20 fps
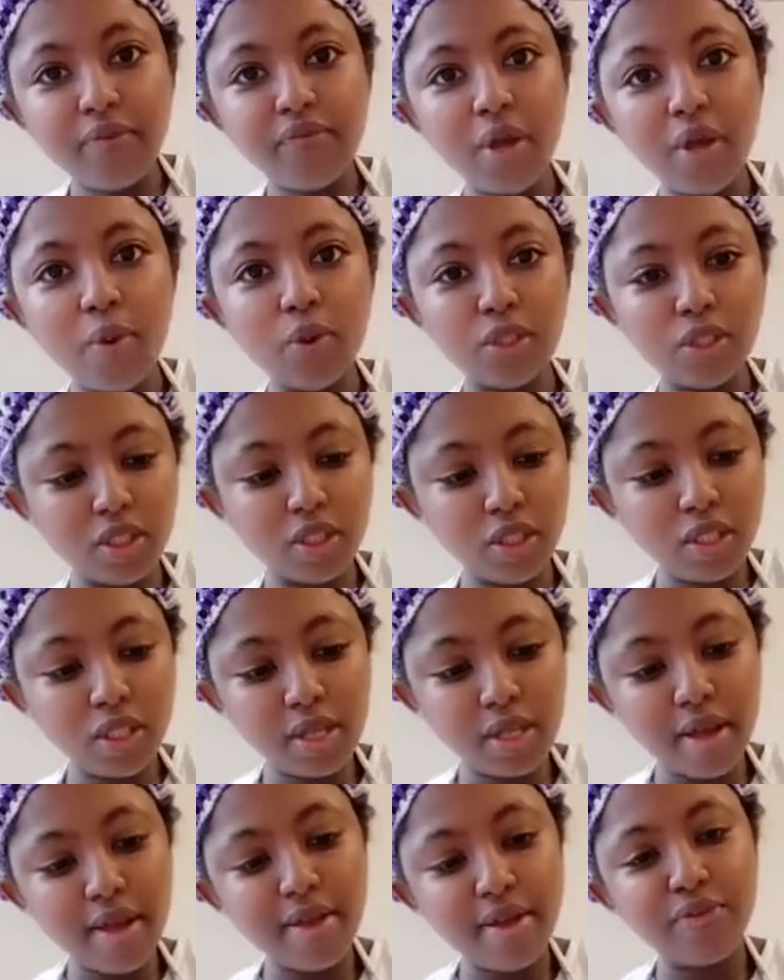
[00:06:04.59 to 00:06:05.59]
after washing,
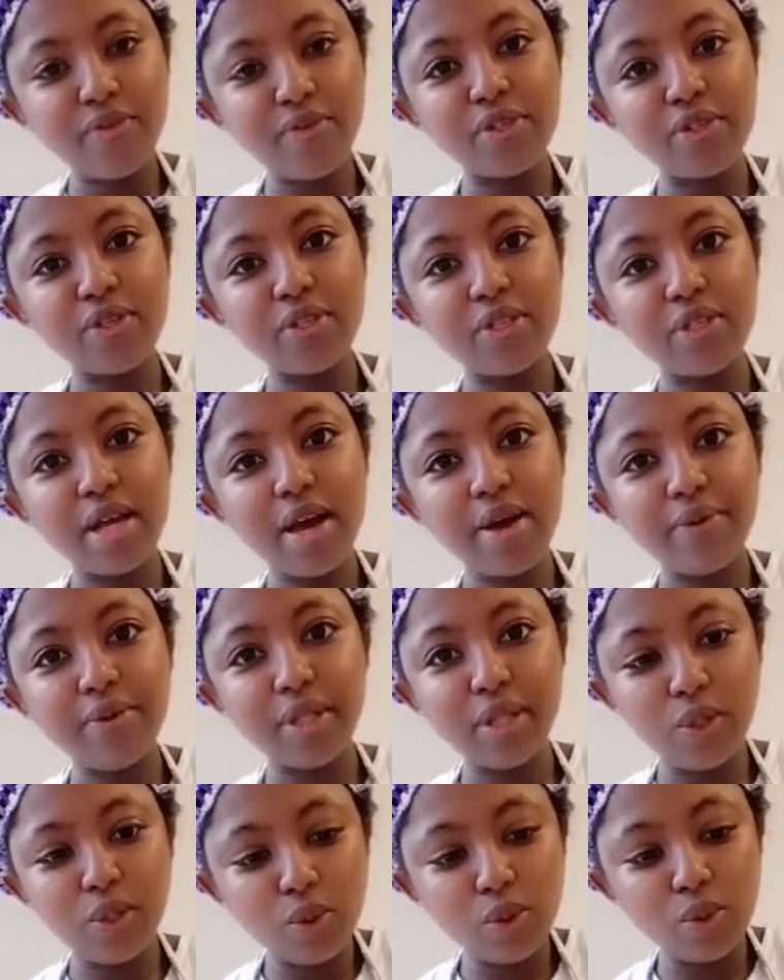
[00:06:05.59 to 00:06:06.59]
this is the end
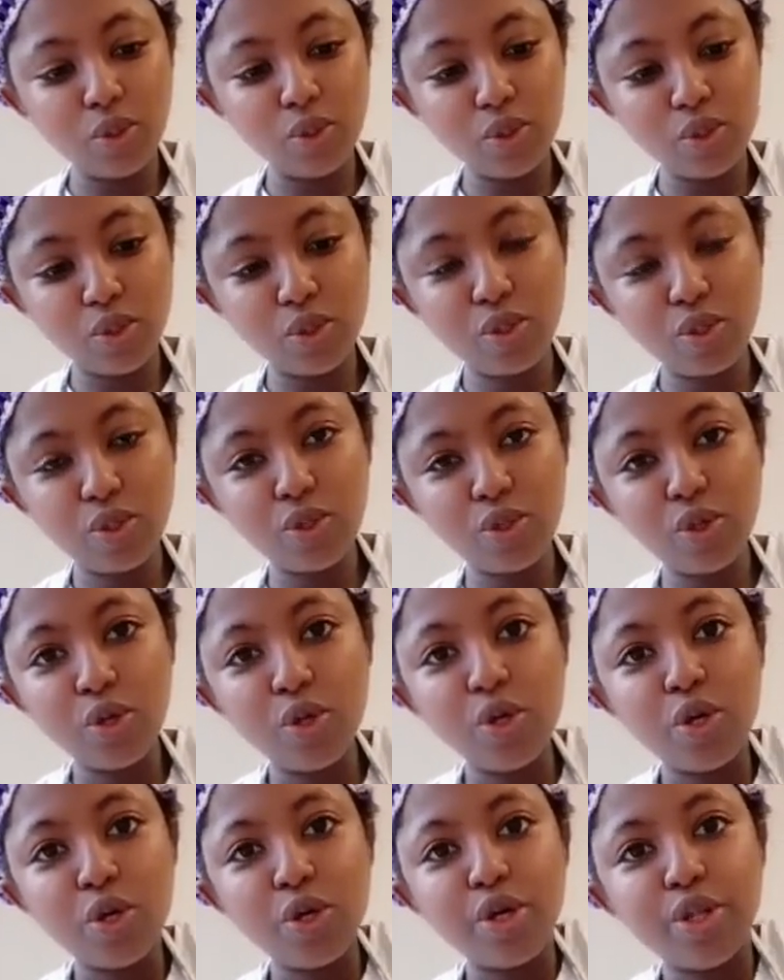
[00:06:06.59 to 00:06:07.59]
result, how it
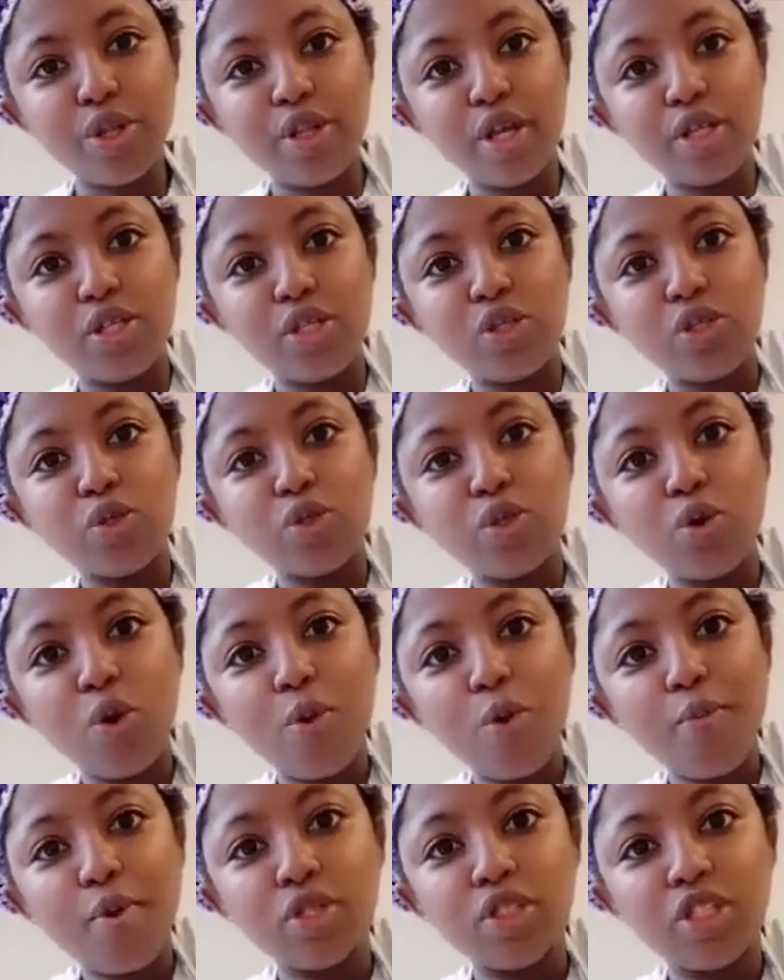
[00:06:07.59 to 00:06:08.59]
looks.
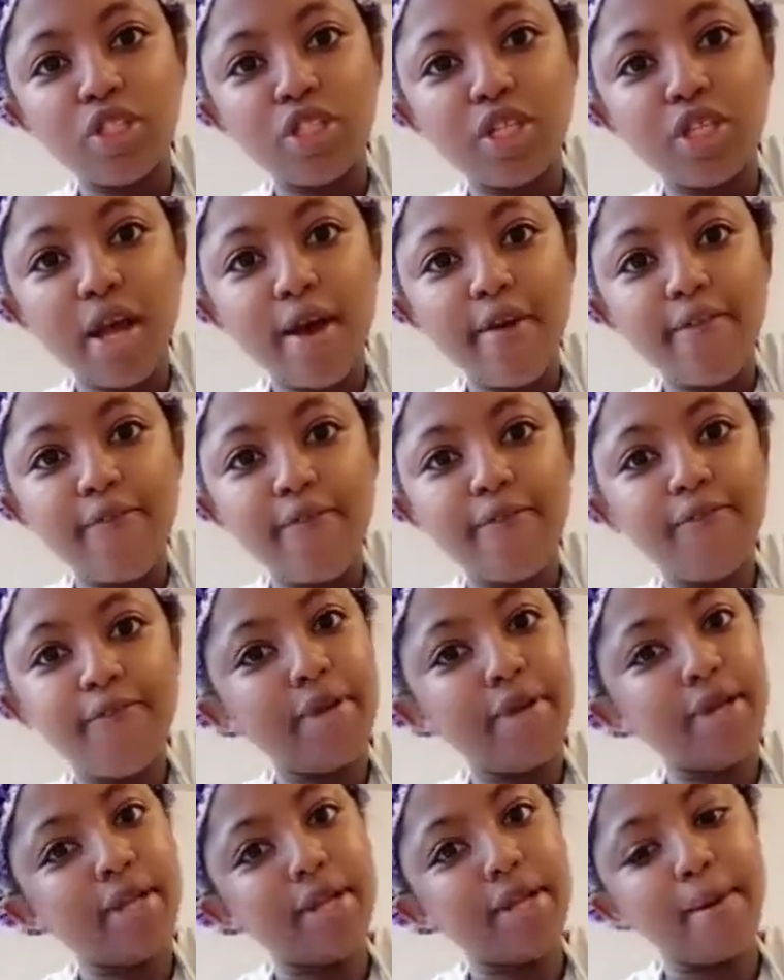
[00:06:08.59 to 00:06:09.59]
There's no more chaff
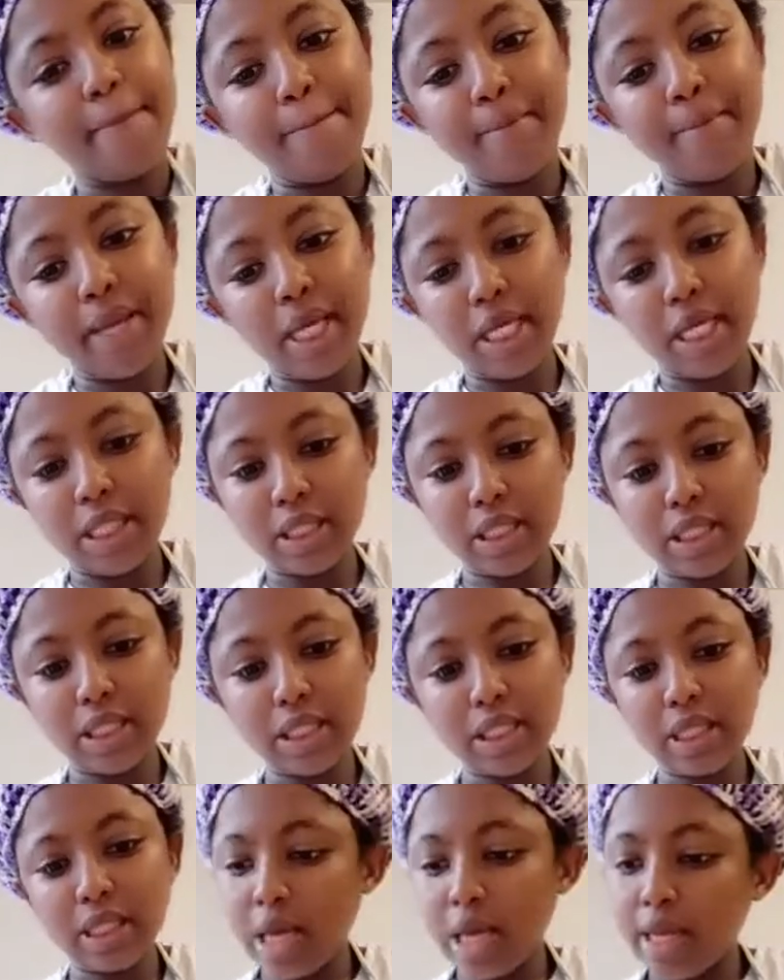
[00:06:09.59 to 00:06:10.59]
in the
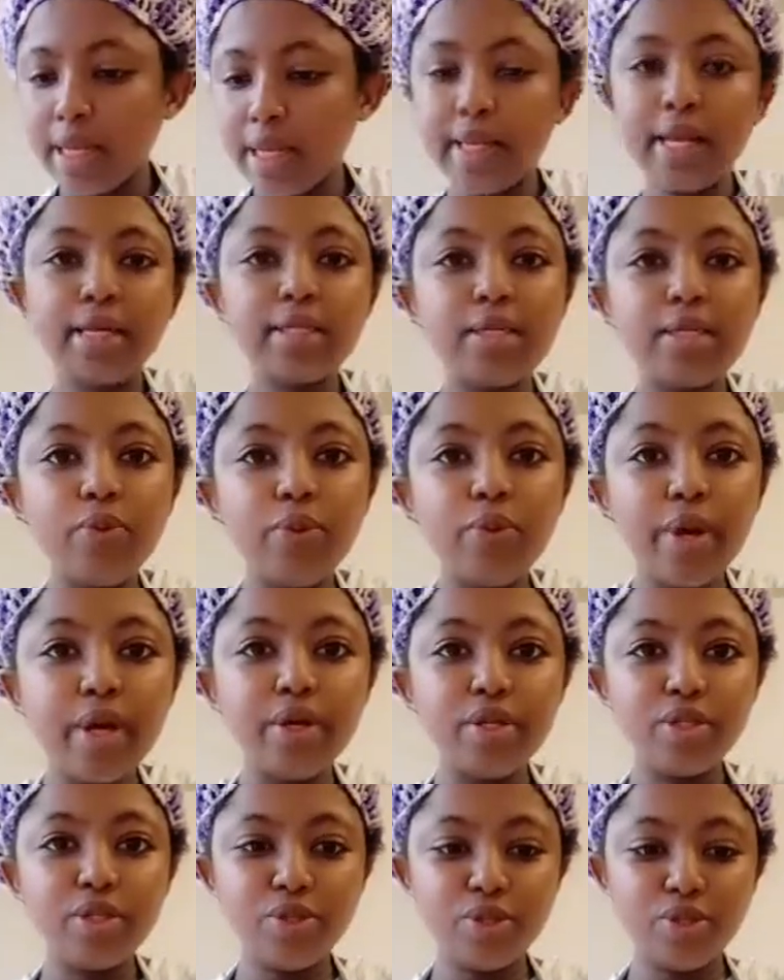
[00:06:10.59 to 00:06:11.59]
beans.
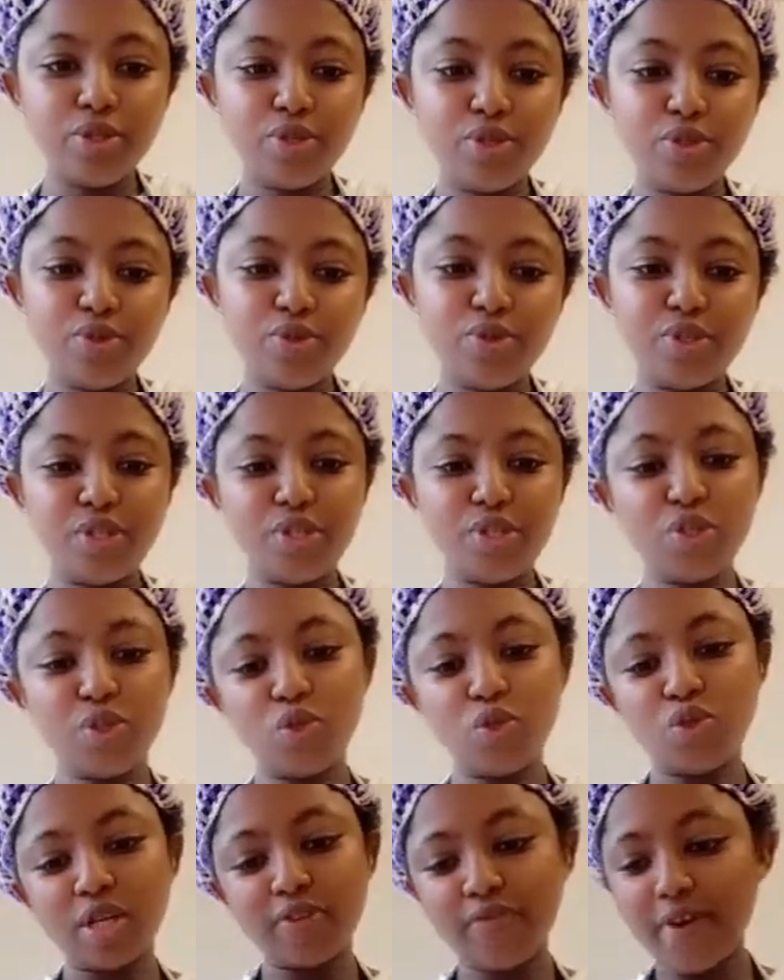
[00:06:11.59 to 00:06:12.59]
Next thing we're going to do
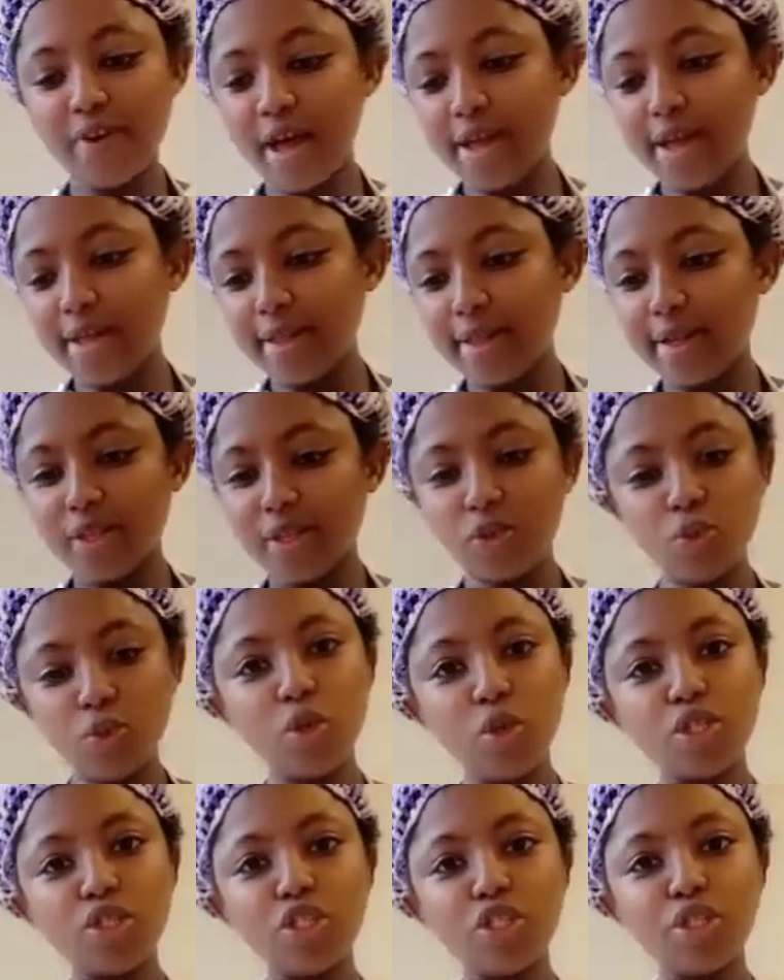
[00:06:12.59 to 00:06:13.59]
is to transfer
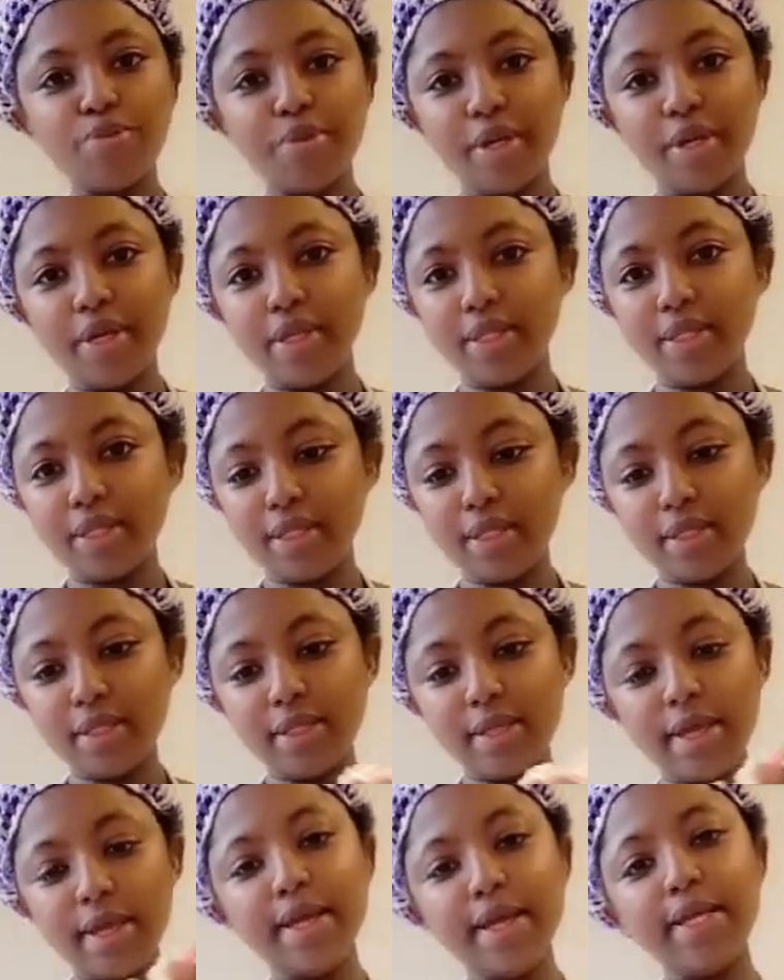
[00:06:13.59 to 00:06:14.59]
this washed
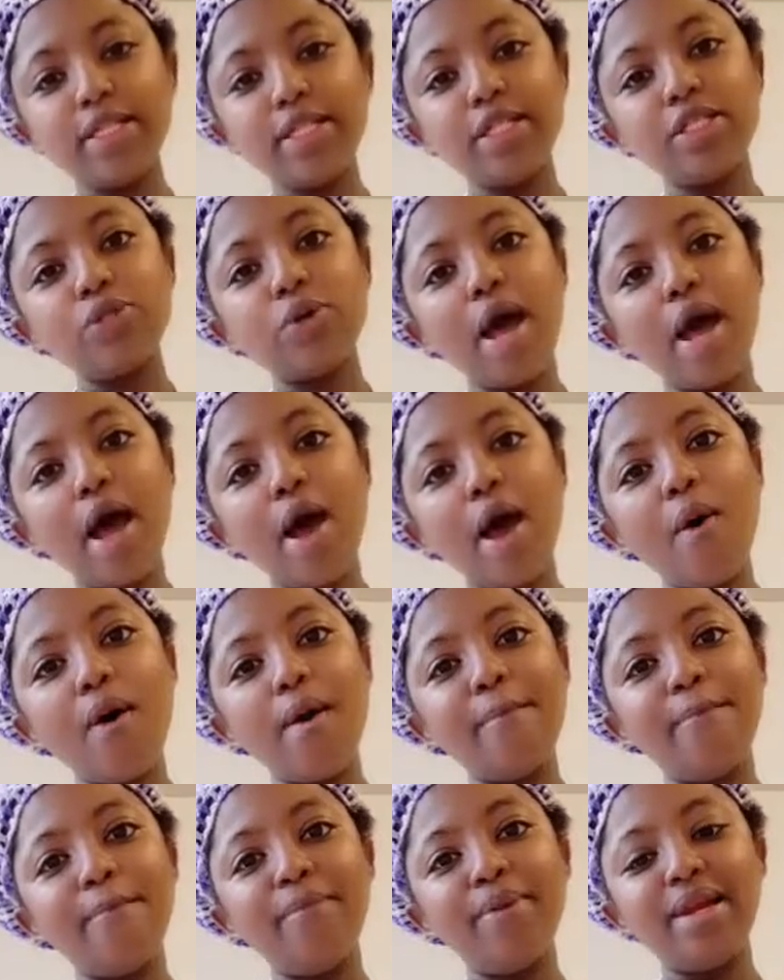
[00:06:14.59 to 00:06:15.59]
beans into
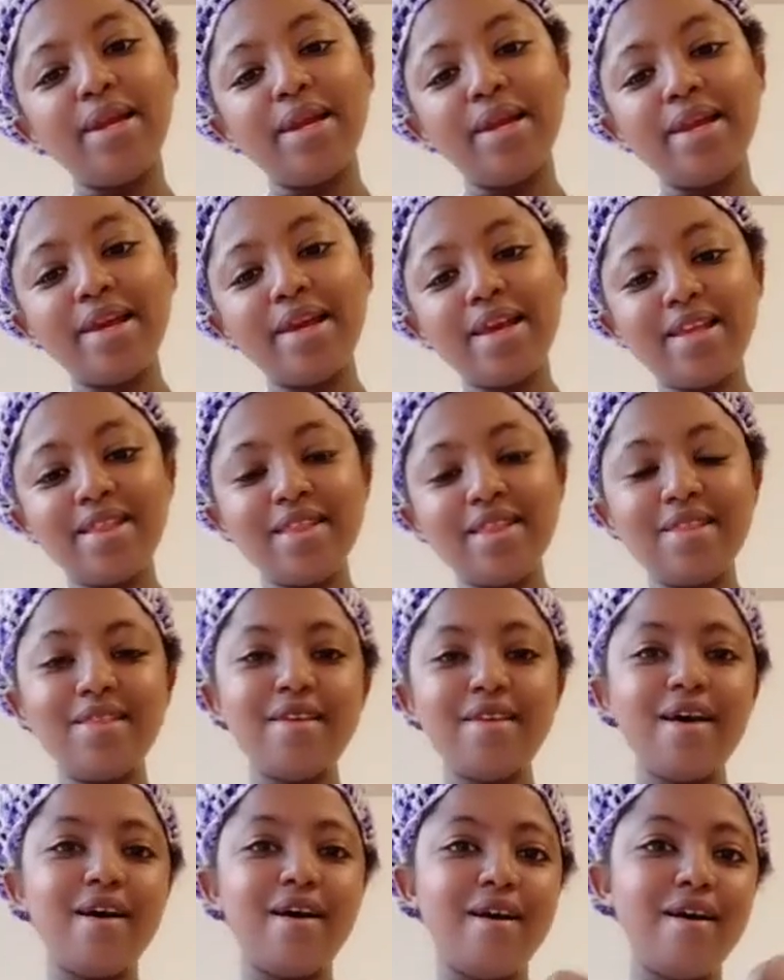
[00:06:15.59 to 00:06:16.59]
our
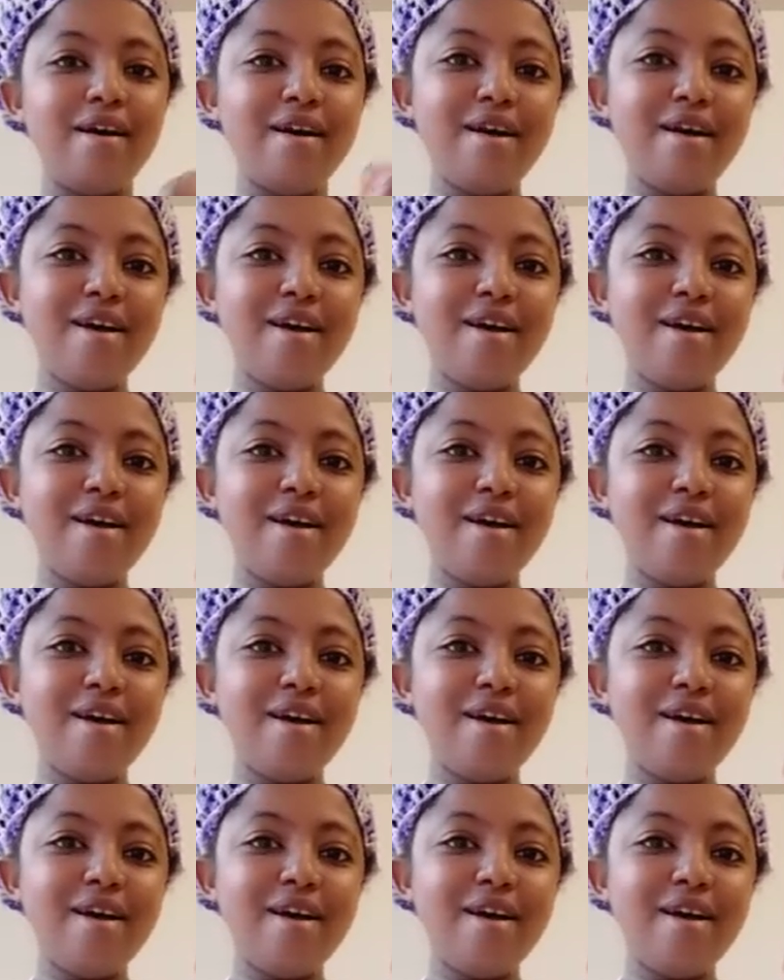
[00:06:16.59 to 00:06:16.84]
blender.